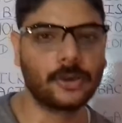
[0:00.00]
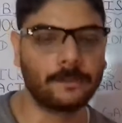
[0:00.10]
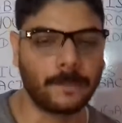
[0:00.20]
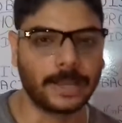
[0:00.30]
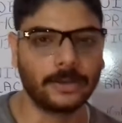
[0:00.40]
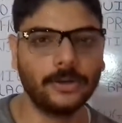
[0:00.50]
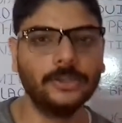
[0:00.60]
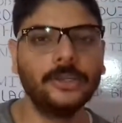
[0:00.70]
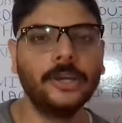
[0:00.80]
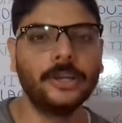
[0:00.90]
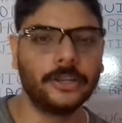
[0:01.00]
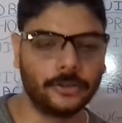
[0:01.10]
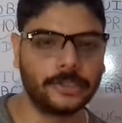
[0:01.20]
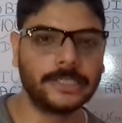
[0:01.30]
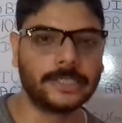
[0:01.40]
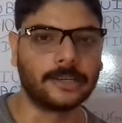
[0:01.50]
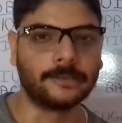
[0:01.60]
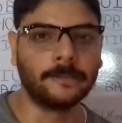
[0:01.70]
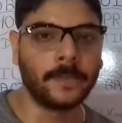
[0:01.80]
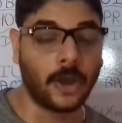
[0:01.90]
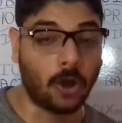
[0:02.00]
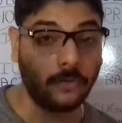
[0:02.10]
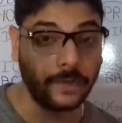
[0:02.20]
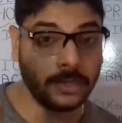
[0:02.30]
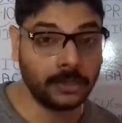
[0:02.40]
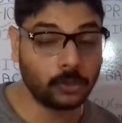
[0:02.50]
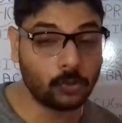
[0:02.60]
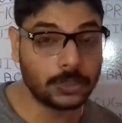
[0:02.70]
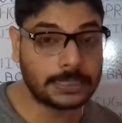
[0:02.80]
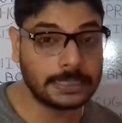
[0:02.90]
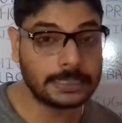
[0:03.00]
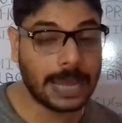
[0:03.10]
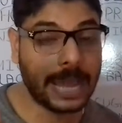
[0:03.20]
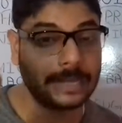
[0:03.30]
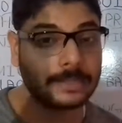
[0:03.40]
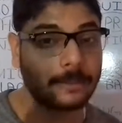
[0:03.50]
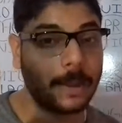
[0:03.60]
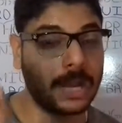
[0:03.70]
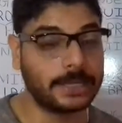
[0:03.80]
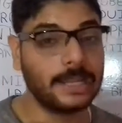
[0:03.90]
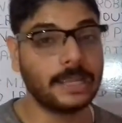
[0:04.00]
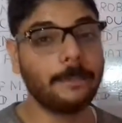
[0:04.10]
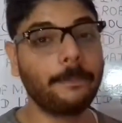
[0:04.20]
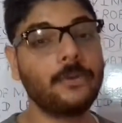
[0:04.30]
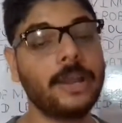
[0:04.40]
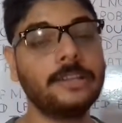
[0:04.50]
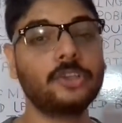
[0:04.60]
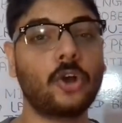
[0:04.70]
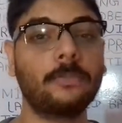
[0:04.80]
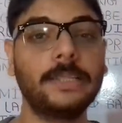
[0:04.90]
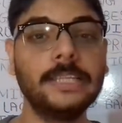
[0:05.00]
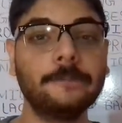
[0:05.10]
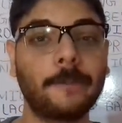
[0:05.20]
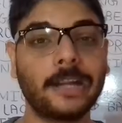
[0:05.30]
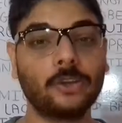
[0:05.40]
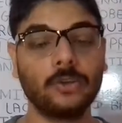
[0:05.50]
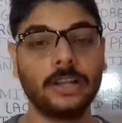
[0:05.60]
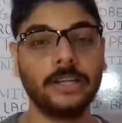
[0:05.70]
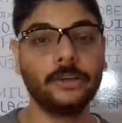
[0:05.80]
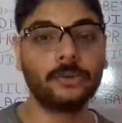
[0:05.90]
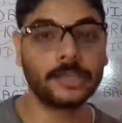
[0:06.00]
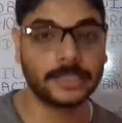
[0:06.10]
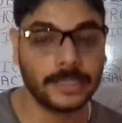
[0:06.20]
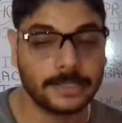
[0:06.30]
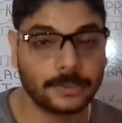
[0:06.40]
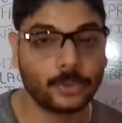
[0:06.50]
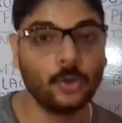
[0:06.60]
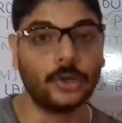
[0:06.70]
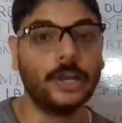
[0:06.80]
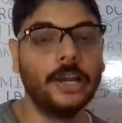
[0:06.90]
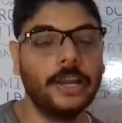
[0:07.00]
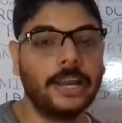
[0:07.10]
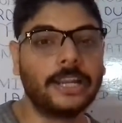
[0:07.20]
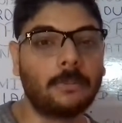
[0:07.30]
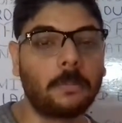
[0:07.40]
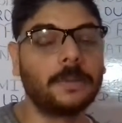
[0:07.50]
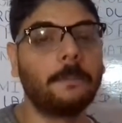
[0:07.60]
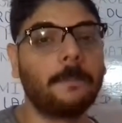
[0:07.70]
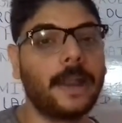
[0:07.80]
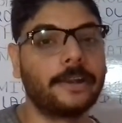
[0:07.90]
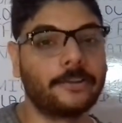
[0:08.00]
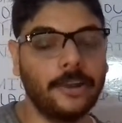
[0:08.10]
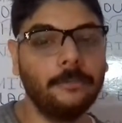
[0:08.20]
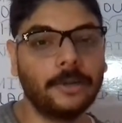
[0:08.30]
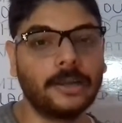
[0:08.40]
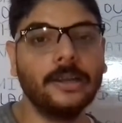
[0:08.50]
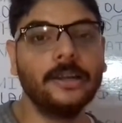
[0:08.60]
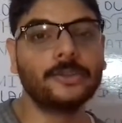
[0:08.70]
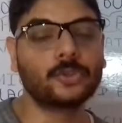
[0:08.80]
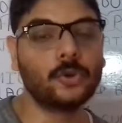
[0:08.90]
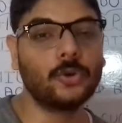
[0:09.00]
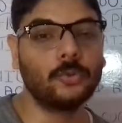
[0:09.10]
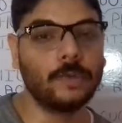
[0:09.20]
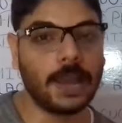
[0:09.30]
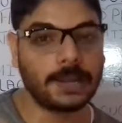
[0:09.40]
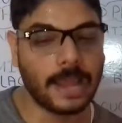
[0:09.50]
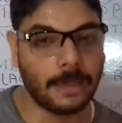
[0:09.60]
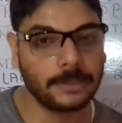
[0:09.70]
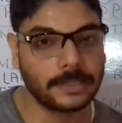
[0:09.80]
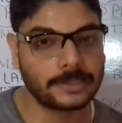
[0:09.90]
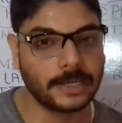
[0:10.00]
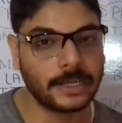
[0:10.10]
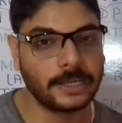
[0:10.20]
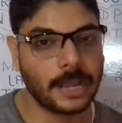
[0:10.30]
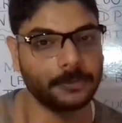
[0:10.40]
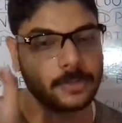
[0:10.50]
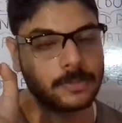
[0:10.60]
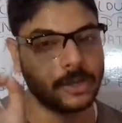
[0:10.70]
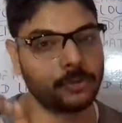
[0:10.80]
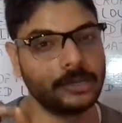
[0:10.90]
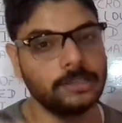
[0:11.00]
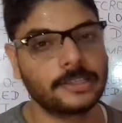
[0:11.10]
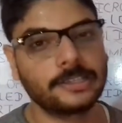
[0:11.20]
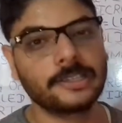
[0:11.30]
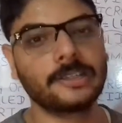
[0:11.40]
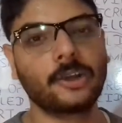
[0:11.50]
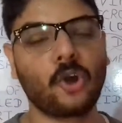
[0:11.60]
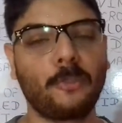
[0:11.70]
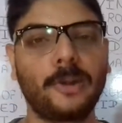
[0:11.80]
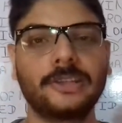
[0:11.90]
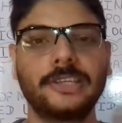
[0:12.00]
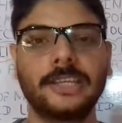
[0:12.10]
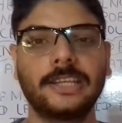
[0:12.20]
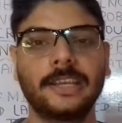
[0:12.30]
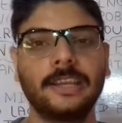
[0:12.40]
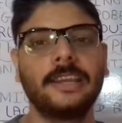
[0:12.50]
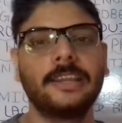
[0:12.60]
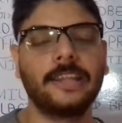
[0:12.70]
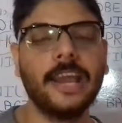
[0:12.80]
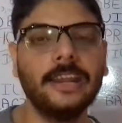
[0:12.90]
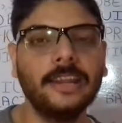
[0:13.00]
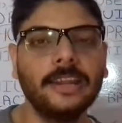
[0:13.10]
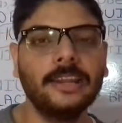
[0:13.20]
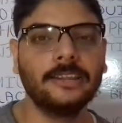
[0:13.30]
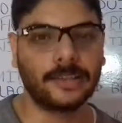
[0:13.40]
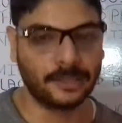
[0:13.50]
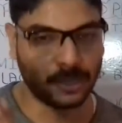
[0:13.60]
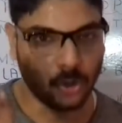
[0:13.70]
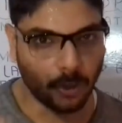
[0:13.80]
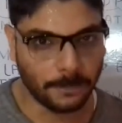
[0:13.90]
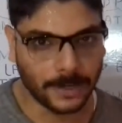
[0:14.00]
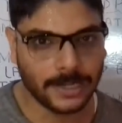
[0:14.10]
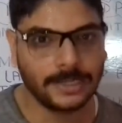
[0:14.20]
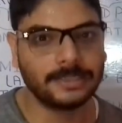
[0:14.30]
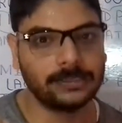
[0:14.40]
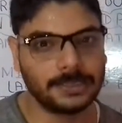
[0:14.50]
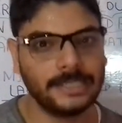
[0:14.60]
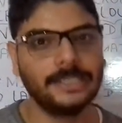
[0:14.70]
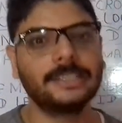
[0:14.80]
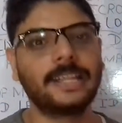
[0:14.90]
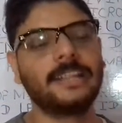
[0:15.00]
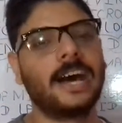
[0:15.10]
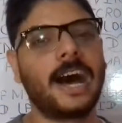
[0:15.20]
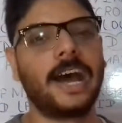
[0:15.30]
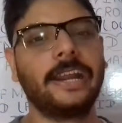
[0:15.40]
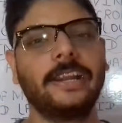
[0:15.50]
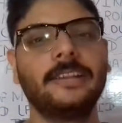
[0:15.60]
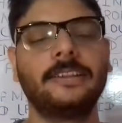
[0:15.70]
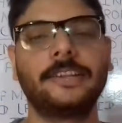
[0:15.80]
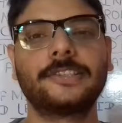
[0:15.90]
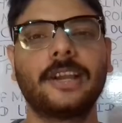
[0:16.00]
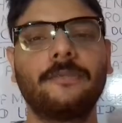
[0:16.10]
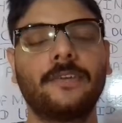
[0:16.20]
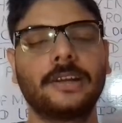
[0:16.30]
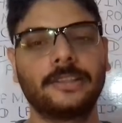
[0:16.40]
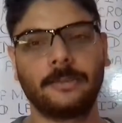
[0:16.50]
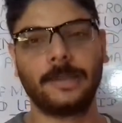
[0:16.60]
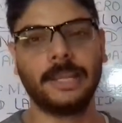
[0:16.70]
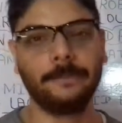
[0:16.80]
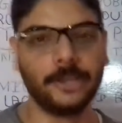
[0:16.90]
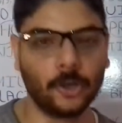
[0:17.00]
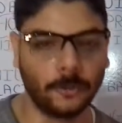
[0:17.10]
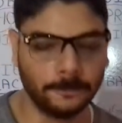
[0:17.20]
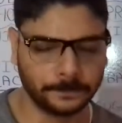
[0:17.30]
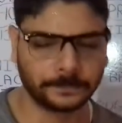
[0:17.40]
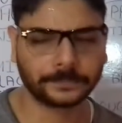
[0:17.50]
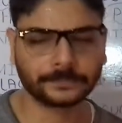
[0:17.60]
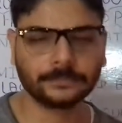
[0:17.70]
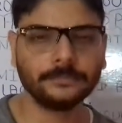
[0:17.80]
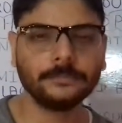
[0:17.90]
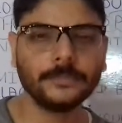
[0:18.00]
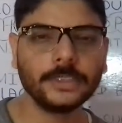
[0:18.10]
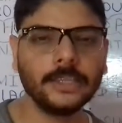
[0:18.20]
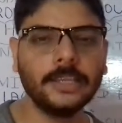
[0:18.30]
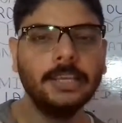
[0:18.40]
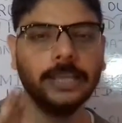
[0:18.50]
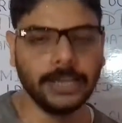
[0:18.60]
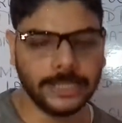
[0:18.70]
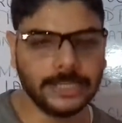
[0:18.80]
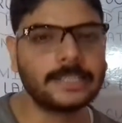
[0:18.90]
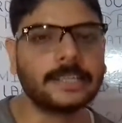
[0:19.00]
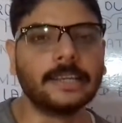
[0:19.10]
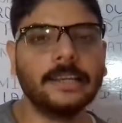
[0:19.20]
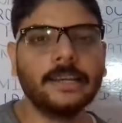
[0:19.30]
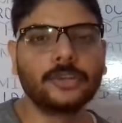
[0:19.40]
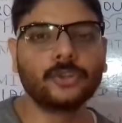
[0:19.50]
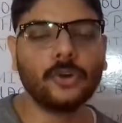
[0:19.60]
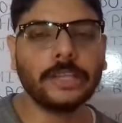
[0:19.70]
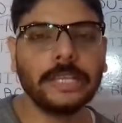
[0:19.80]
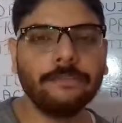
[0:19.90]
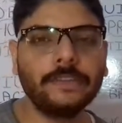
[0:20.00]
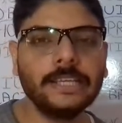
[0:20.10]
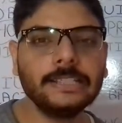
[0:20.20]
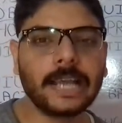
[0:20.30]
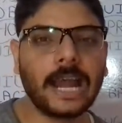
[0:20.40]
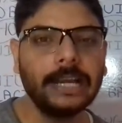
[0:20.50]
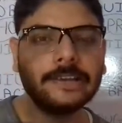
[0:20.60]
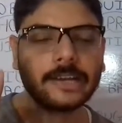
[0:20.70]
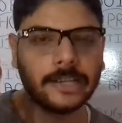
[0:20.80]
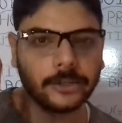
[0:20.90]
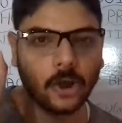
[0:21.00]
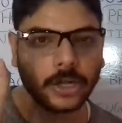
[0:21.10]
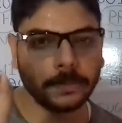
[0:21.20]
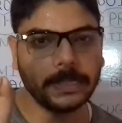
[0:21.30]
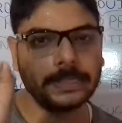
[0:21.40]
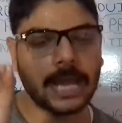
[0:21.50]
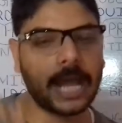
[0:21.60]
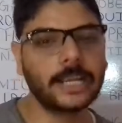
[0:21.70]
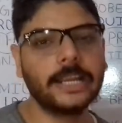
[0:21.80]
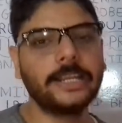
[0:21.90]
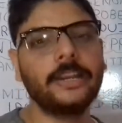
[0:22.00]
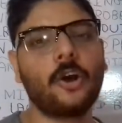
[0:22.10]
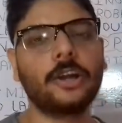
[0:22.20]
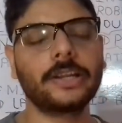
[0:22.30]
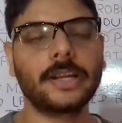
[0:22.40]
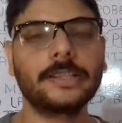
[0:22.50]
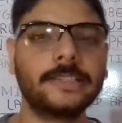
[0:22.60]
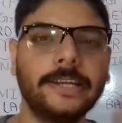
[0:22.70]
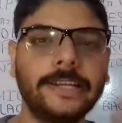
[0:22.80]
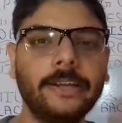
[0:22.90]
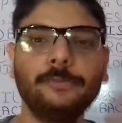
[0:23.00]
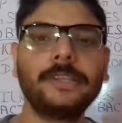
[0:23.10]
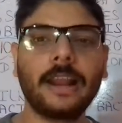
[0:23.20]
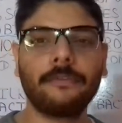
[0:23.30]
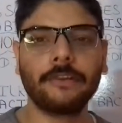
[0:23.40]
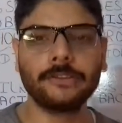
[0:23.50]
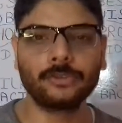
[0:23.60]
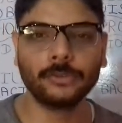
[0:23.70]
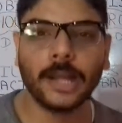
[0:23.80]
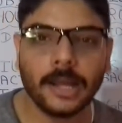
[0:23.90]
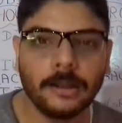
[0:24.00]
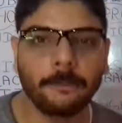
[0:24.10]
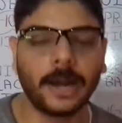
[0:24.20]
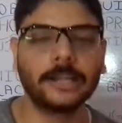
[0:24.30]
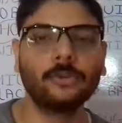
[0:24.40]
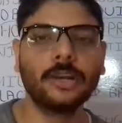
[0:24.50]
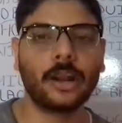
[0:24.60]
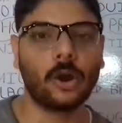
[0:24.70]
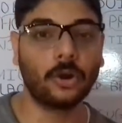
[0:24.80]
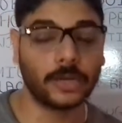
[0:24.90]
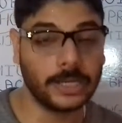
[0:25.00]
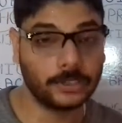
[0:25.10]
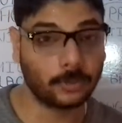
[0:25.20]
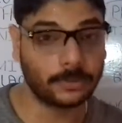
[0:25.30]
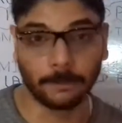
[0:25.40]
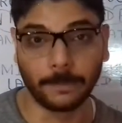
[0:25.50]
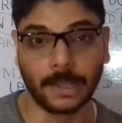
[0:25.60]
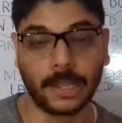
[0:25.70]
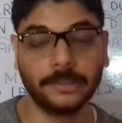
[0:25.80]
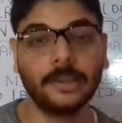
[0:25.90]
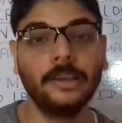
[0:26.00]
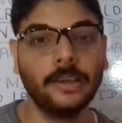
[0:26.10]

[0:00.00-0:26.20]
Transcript: of micronutrition. Often you could see that the vital influence of these particularly nutrition's role in terms of the plant. Remember, so we are having the certain types of the nutrients such as the copper, zinc, then the copper, zinc, then the iron, the sulfur, the molybdenum, etc. So if these are literally not being targeted or translated with reference to the particular organs of the plant